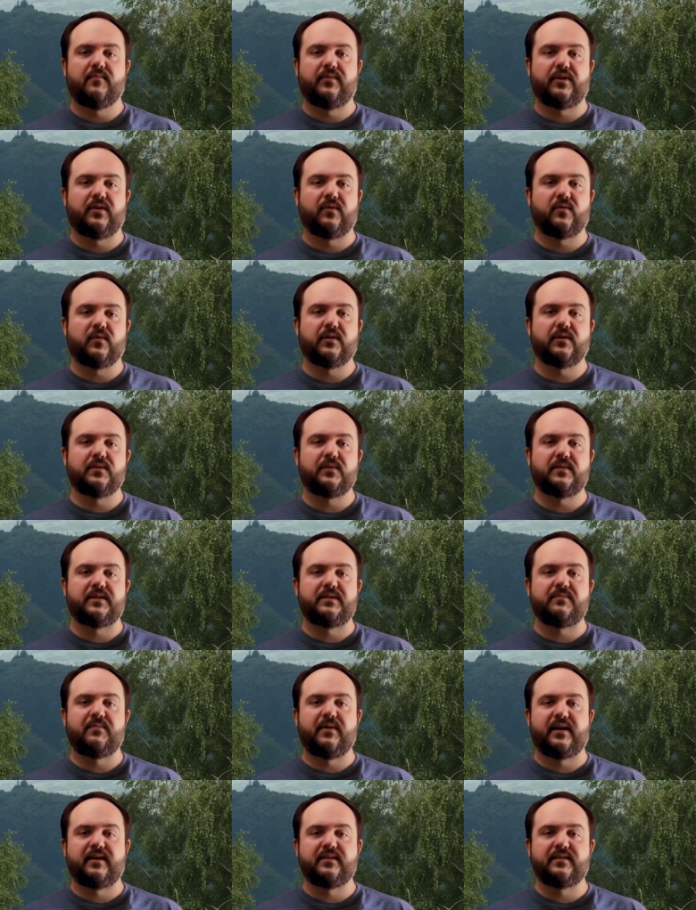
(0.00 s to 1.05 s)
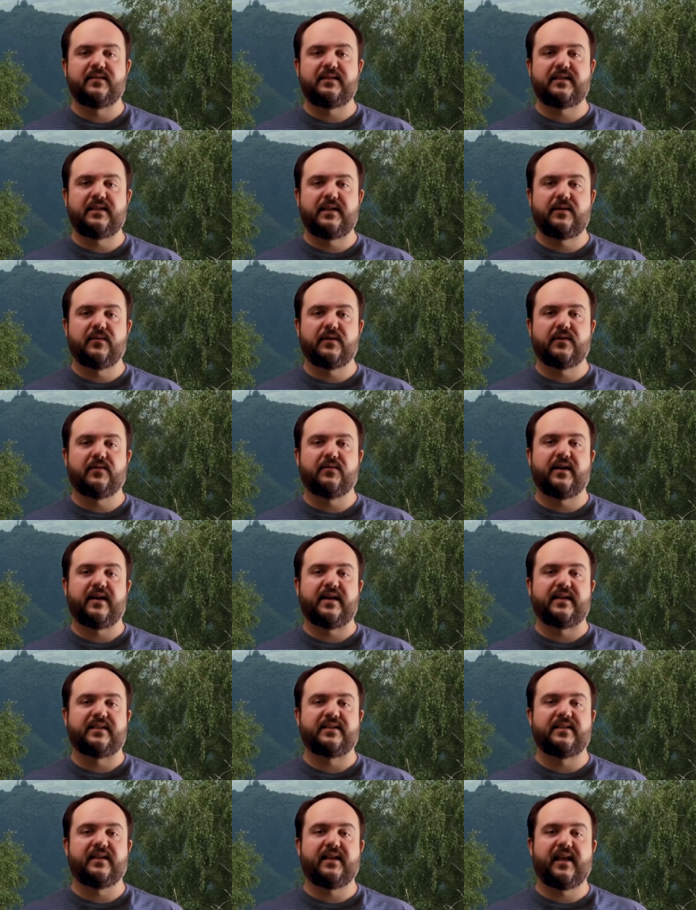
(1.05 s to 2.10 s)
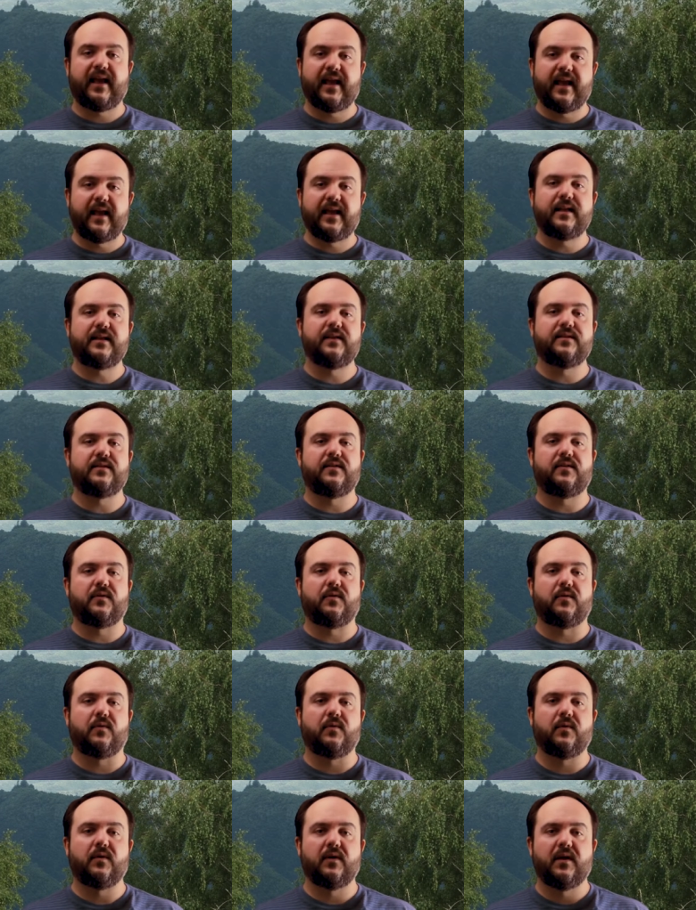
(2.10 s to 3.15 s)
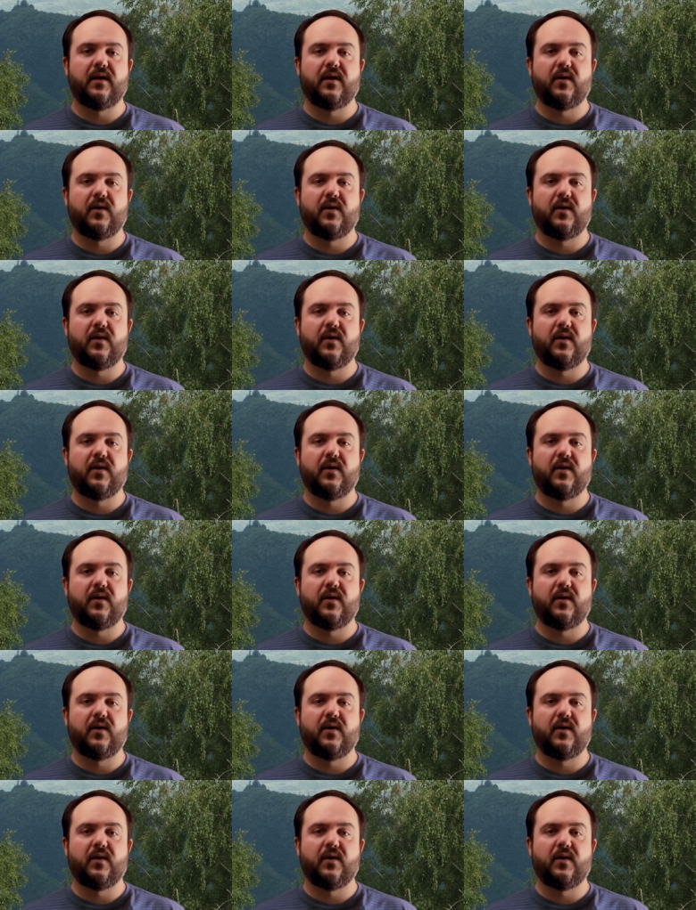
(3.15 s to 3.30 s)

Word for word: but the world was about to see what grass can do